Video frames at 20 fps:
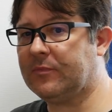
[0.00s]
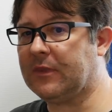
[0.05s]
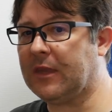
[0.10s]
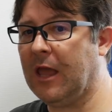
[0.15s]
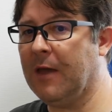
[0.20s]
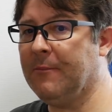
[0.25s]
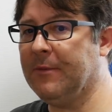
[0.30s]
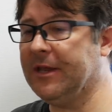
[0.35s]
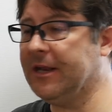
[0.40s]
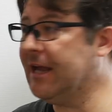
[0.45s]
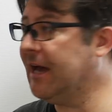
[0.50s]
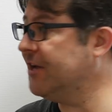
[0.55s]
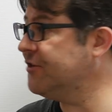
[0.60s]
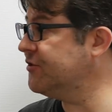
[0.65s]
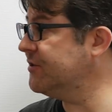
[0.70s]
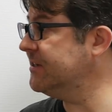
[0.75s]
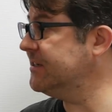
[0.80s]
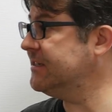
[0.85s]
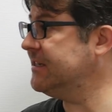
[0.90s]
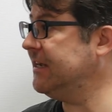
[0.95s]
I mean, as you
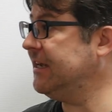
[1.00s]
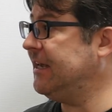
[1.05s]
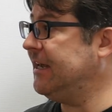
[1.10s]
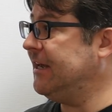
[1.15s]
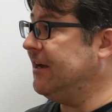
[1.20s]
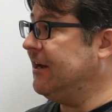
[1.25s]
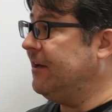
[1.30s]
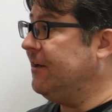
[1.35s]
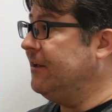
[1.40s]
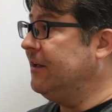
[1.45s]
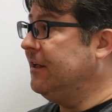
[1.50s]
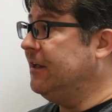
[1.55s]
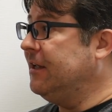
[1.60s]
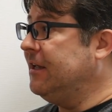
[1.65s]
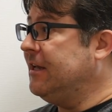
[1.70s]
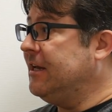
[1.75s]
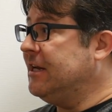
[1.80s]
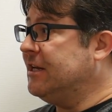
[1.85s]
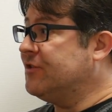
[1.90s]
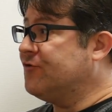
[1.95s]
can see here,
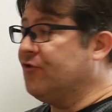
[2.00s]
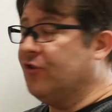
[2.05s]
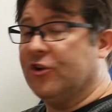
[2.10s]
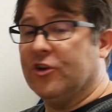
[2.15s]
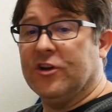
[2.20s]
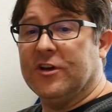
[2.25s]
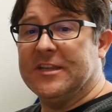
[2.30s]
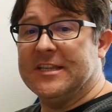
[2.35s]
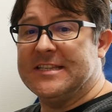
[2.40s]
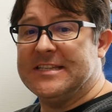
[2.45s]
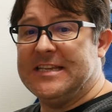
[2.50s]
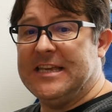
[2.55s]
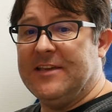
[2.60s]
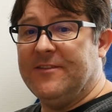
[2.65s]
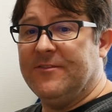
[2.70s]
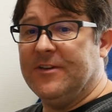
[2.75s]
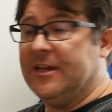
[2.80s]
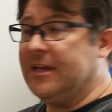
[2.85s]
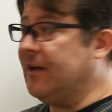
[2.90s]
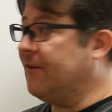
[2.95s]
it's running on the
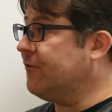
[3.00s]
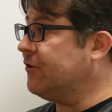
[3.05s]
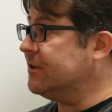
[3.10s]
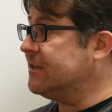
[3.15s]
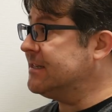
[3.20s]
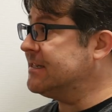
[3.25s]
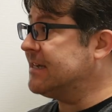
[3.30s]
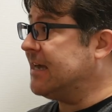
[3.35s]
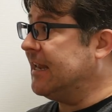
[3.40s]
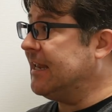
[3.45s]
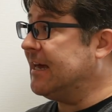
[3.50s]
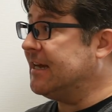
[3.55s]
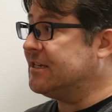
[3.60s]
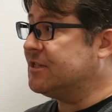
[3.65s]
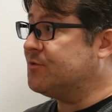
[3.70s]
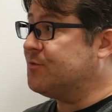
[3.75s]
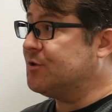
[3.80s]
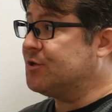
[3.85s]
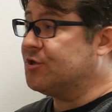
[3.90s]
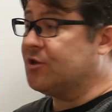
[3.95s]
TV. I've got the scan line switched